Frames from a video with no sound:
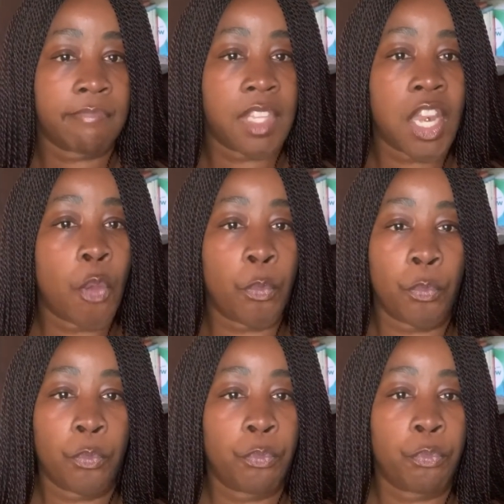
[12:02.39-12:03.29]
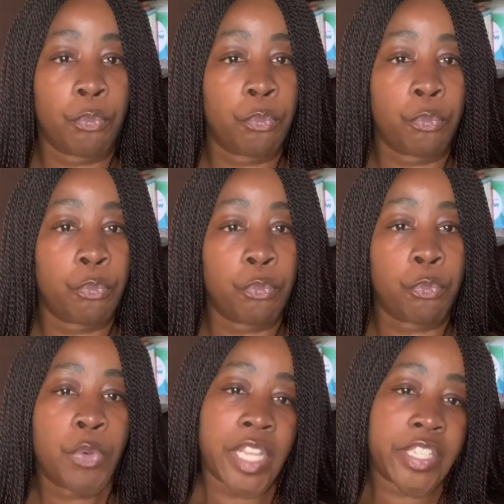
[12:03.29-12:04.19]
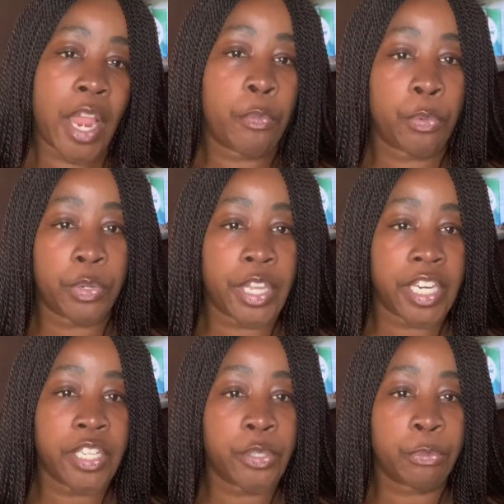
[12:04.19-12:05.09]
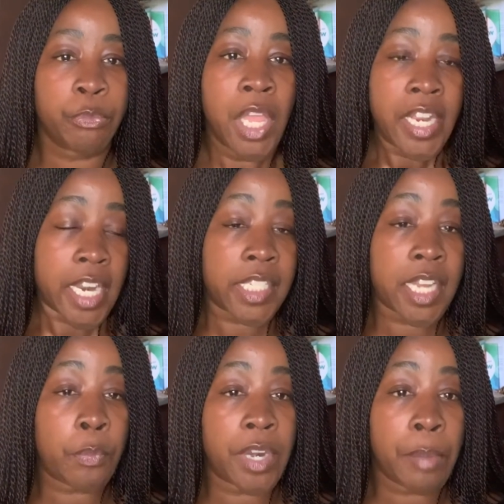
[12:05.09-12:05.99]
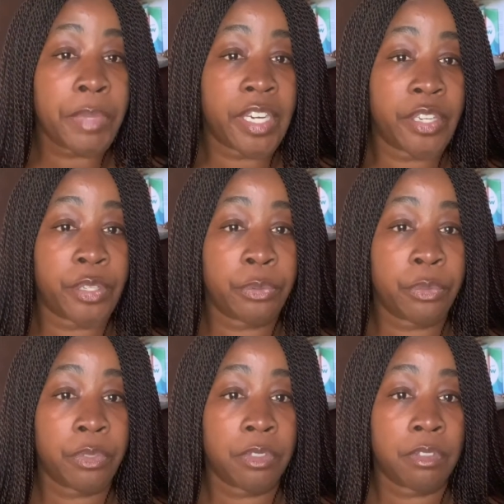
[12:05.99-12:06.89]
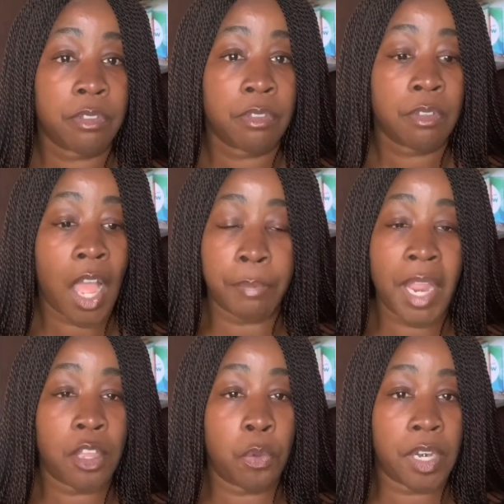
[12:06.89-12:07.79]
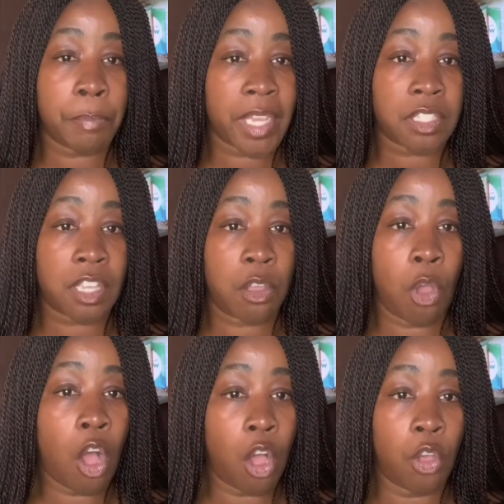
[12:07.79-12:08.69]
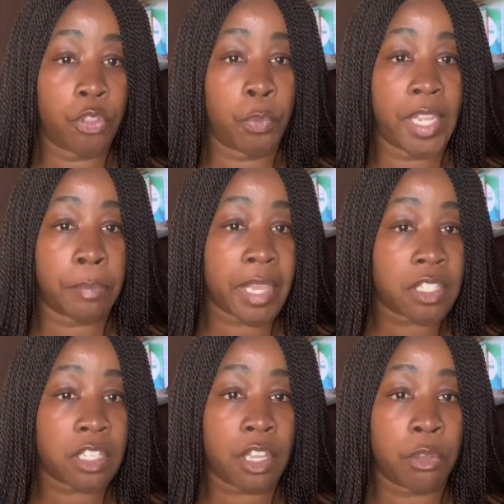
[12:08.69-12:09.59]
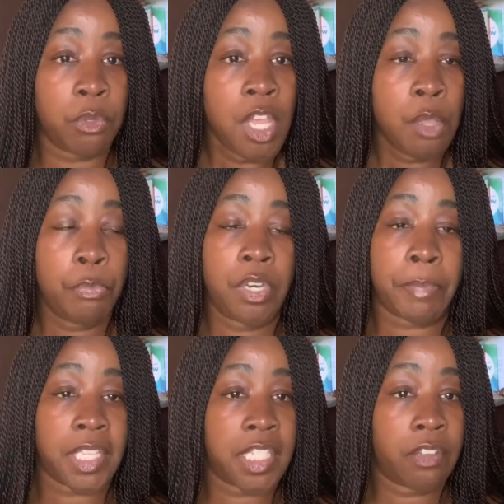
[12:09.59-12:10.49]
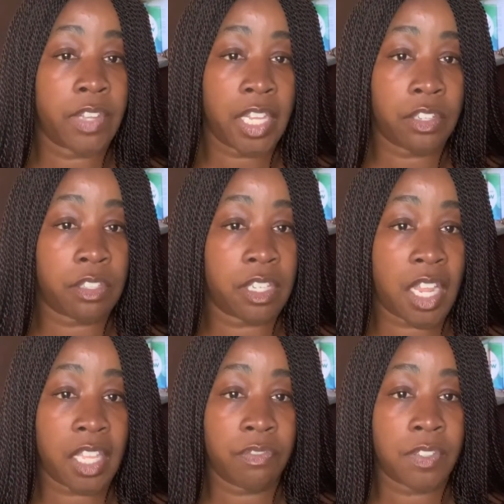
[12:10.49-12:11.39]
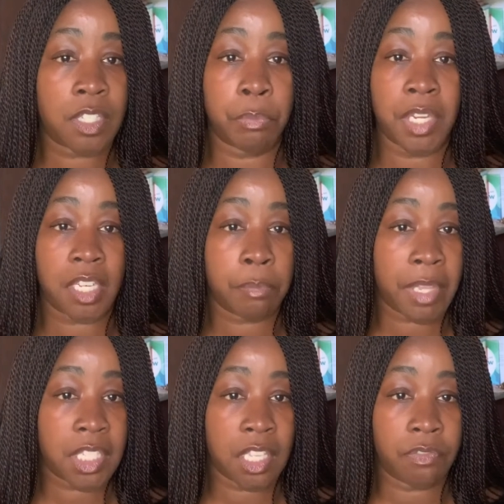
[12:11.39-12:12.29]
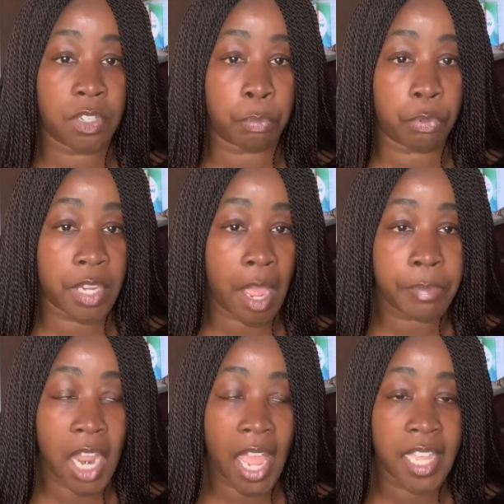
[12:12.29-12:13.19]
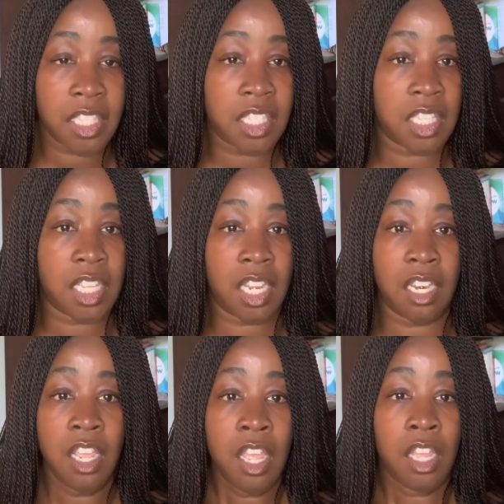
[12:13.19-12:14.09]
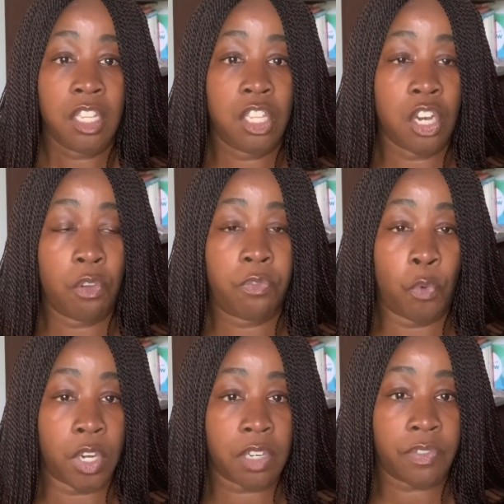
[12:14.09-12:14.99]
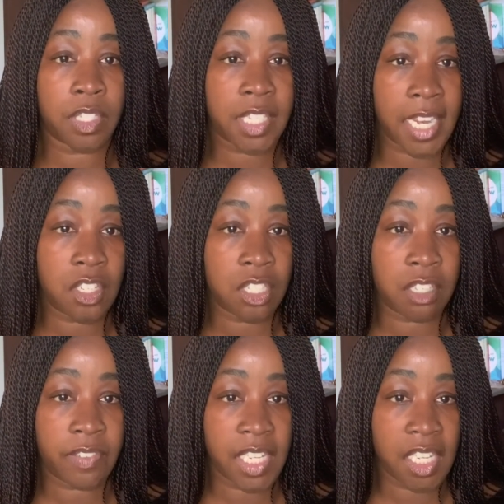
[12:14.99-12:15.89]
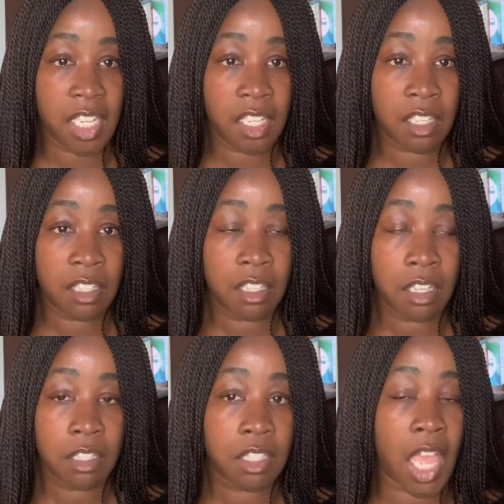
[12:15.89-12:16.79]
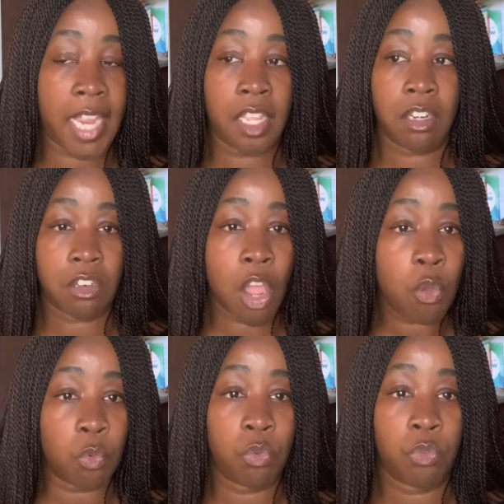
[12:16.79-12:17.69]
No, that's not what we're gonna do. That's not what I'm gonna do. I'm not going to Mexico, all the way to Mexico, putting myself under the knife, subjecting myself to pre-op diets, and then, you know, 4 different stages of eating. Like, no.